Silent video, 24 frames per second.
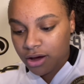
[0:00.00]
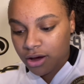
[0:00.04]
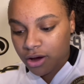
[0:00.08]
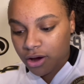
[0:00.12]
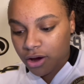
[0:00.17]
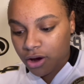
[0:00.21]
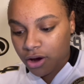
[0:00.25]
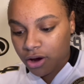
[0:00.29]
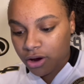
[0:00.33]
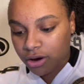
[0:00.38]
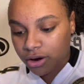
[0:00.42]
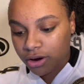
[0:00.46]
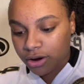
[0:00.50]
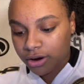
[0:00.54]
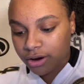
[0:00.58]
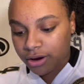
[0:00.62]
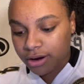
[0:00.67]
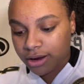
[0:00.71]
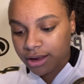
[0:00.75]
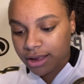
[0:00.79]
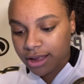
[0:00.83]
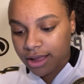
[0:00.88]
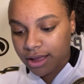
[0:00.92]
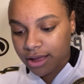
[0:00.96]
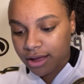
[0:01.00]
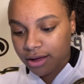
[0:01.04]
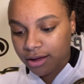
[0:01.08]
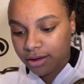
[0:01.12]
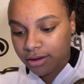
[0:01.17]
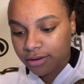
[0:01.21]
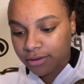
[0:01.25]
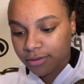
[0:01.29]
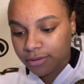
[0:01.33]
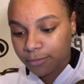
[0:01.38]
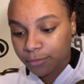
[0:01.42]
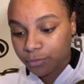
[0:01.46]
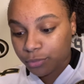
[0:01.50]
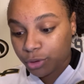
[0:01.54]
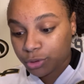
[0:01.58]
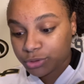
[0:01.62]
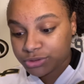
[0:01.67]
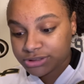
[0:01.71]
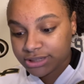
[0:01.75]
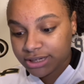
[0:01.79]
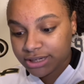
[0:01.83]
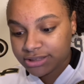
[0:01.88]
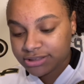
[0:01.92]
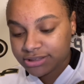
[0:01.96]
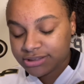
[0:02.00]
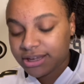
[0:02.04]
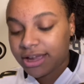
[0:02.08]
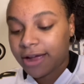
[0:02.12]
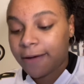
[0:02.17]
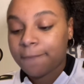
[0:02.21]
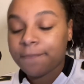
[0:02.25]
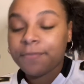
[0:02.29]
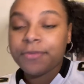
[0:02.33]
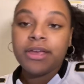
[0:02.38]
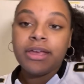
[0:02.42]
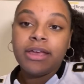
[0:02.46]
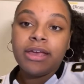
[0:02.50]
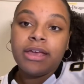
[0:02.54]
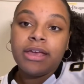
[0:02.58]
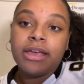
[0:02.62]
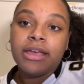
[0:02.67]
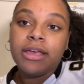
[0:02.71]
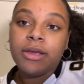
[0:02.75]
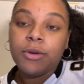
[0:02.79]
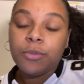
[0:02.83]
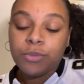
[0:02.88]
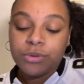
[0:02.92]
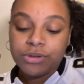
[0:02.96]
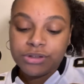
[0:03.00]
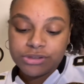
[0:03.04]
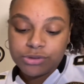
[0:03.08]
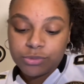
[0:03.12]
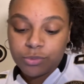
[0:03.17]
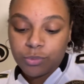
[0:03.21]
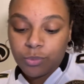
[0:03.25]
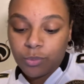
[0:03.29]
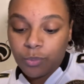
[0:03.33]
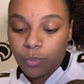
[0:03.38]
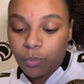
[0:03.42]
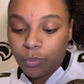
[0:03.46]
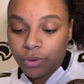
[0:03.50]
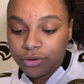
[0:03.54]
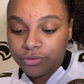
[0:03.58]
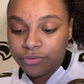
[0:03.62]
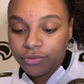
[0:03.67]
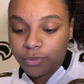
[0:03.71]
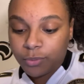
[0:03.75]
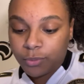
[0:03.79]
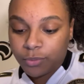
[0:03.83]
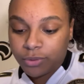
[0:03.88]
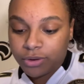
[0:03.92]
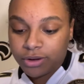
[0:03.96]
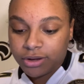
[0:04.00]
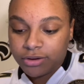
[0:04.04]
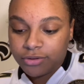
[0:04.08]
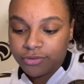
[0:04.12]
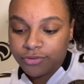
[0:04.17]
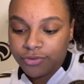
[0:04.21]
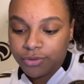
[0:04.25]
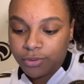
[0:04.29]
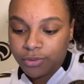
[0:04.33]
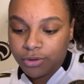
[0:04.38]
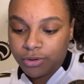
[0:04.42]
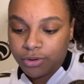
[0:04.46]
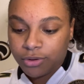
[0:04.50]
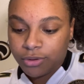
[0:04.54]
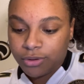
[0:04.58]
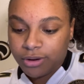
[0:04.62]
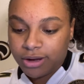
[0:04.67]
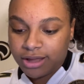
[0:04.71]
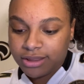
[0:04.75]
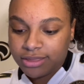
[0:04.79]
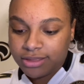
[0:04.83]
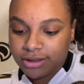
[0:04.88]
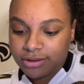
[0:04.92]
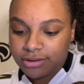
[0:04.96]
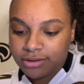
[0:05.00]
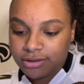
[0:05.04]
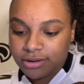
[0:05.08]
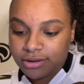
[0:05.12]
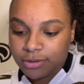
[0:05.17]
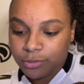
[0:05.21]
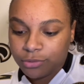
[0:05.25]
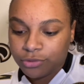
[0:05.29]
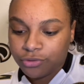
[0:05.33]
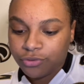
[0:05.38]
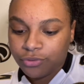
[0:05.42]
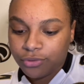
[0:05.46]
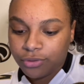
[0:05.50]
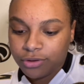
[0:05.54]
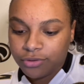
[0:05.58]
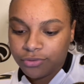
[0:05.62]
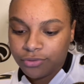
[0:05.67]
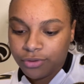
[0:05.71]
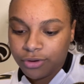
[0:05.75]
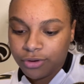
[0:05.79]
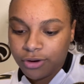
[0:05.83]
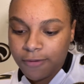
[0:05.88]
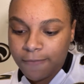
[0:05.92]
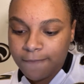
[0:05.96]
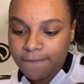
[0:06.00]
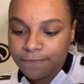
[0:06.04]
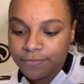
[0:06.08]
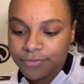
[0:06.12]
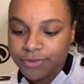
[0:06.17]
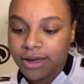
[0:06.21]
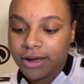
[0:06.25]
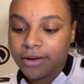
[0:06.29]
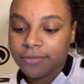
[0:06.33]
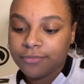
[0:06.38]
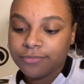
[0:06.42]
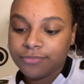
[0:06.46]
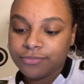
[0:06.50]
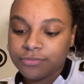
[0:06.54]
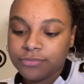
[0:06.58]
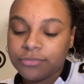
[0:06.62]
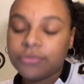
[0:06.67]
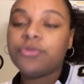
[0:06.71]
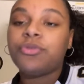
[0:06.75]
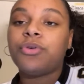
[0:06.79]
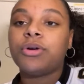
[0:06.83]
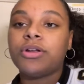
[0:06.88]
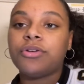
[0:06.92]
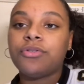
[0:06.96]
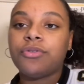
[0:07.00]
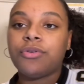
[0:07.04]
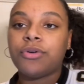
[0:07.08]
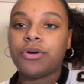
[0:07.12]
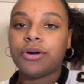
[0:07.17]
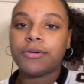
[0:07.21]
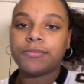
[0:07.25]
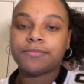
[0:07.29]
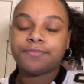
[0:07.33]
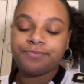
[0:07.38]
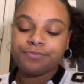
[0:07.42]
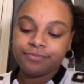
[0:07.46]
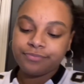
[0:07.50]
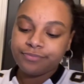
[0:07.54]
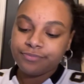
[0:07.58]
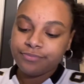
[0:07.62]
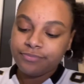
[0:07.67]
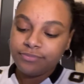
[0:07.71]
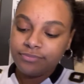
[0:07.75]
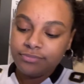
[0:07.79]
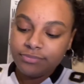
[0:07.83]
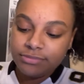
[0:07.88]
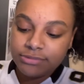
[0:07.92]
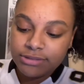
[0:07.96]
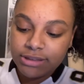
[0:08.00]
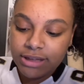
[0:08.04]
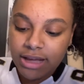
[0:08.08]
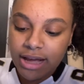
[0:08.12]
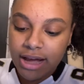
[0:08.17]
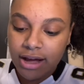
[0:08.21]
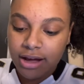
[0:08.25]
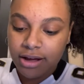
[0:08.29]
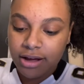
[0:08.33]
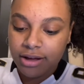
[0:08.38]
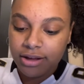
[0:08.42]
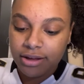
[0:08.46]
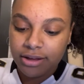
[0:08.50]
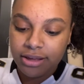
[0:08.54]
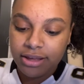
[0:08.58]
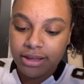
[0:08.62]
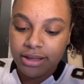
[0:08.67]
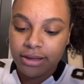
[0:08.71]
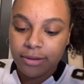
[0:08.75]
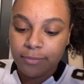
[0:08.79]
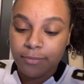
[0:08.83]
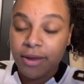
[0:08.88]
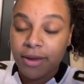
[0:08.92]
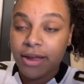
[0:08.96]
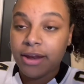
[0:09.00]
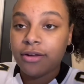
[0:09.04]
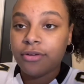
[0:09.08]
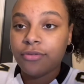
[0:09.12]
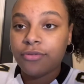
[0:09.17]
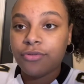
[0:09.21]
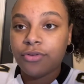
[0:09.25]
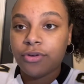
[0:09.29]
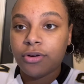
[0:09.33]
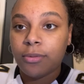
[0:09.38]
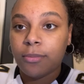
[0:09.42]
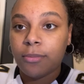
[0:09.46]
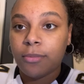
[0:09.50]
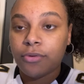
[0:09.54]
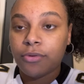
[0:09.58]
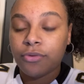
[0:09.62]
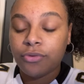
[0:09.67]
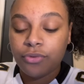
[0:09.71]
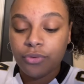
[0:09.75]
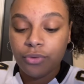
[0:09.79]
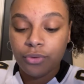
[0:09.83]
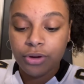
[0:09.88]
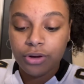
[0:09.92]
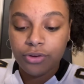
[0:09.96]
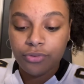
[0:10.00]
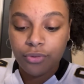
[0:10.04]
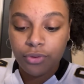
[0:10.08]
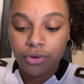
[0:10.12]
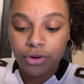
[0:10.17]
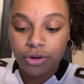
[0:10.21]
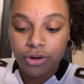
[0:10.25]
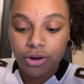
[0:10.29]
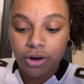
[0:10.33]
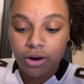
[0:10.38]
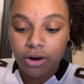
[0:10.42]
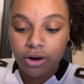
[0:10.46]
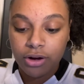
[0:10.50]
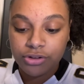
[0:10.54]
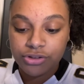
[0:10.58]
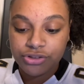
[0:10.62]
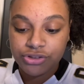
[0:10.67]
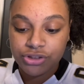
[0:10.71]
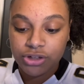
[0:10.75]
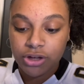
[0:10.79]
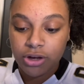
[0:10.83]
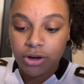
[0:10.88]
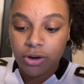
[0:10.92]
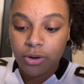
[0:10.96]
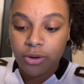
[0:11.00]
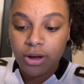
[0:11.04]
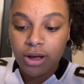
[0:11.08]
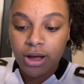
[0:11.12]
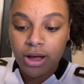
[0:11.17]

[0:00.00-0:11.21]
our Rosas, yeah, he was 1 for 1 field goal. I think it was 44. Yeah, 44. He made it from 44 yards, so